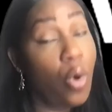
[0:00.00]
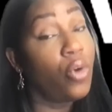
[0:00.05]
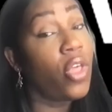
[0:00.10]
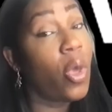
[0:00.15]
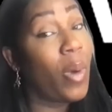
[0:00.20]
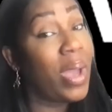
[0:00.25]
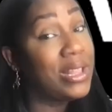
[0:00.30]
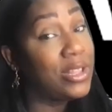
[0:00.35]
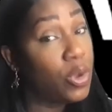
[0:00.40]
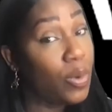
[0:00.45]

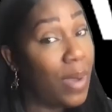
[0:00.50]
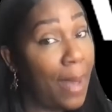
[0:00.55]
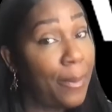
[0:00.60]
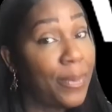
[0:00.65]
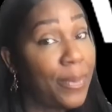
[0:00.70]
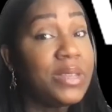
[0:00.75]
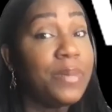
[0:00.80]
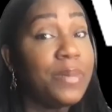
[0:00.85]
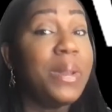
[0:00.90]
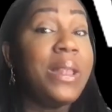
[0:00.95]
Although I do
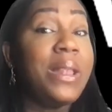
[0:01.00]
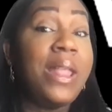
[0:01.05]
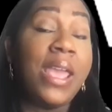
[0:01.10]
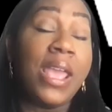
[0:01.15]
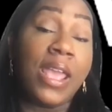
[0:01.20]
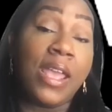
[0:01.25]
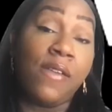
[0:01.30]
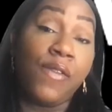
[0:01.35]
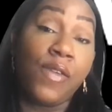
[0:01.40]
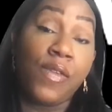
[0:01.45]
happen to
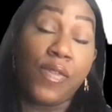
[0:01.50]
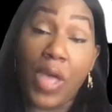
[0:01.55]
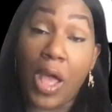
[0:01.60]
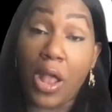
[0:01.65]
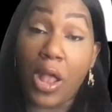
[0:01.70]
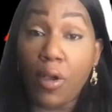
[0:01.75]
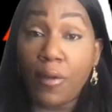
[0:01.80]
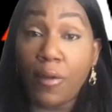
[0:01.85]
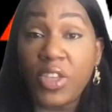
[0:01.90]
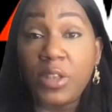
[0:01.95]
believe that
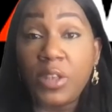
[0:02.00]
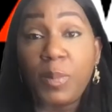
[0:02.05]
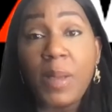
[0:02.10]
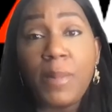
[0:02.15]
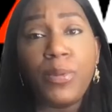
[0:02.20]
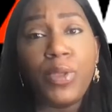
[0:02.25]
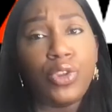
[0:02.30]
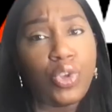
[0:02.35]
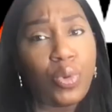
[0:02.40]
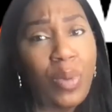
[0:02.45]
a lot of these
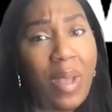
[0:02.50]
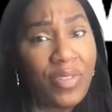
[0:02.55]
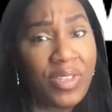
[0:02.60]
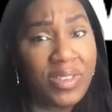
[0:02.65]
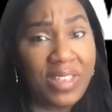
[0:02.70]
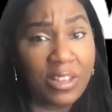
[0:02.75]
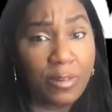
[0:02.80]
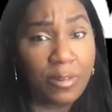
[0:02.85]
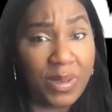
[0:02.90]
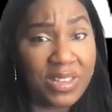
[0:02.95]
people that do have
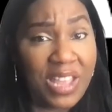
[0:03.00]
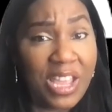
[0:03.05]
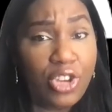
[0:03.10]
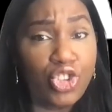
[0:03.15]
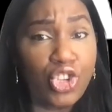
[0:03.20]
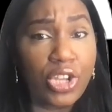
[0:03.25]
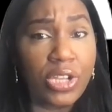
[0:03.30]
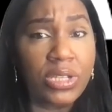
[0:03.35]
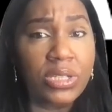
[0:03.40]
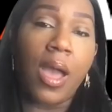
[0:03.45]
these
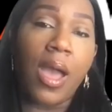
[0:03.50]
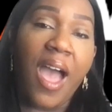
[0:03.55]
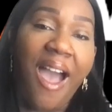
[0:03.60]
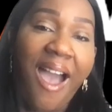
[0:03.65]
expectations,